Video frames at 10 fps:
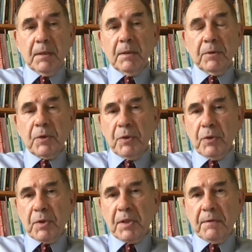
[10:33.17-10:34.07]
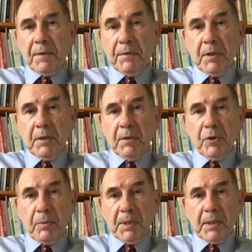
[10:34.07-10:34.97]
introduce the 15
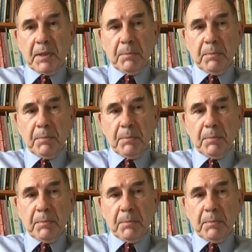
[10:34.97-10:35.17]
geometrical